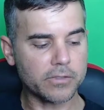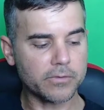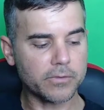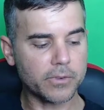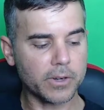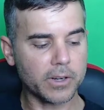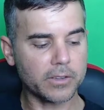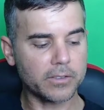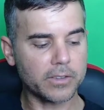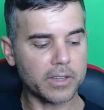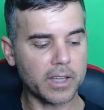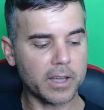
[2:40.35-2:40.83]

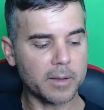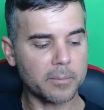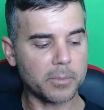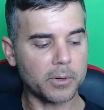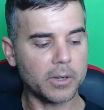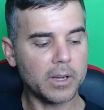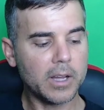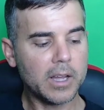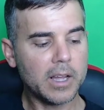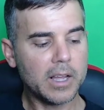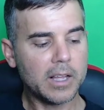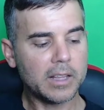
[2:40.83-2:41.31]
For
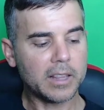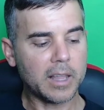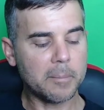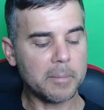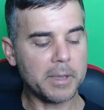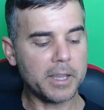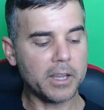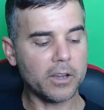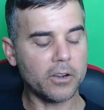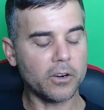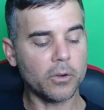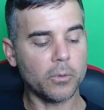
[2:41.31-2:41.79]
example, let
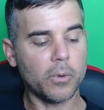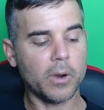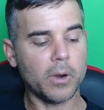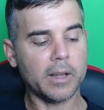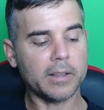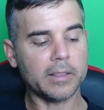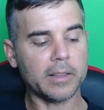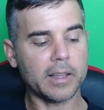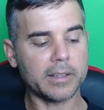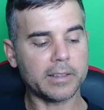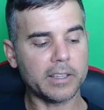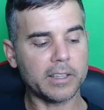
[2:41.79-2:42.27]
me go to
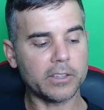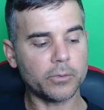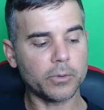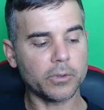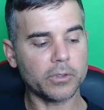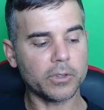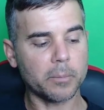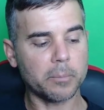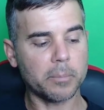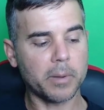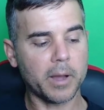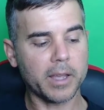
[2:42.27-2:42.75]
one like this
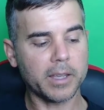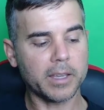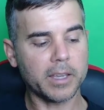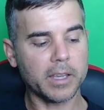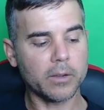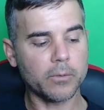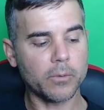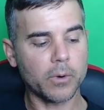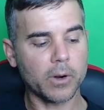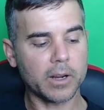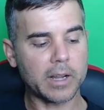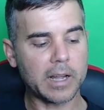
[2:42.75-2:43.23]
was a
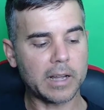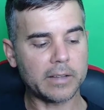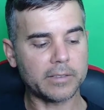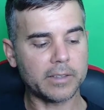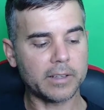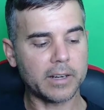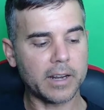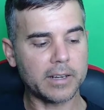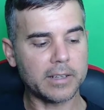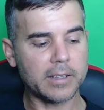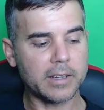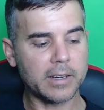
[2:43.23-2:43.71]
biking workout
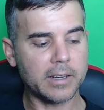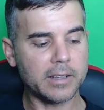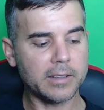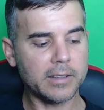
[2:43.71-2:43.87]
that I did.